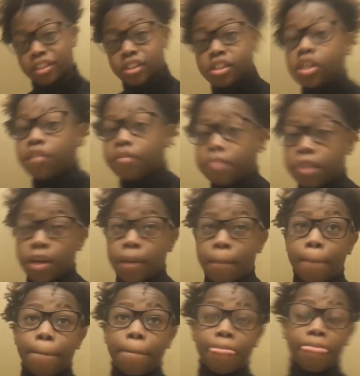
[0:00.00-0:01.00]
yourself, bruh
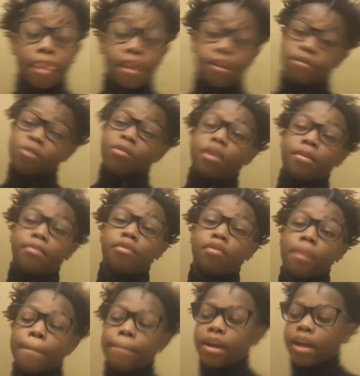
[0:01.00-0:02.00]
if you want to
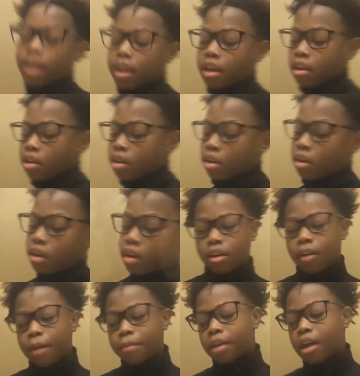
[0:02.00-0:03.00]
pull a bad girl,
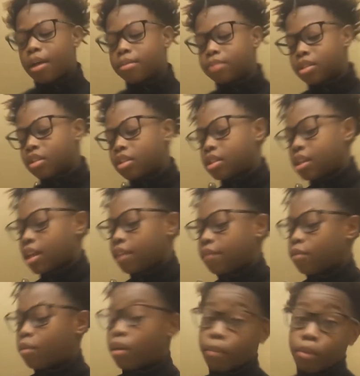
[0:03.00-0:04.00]
I'm not, I'm just gonna say if
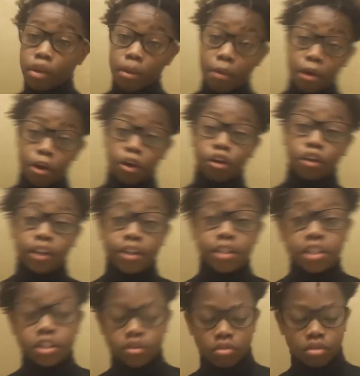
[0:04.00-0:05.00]
you want to pull a girl in
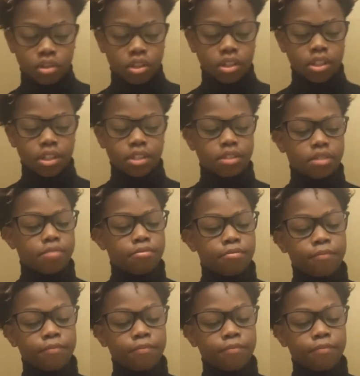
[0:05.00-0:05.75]
general, because this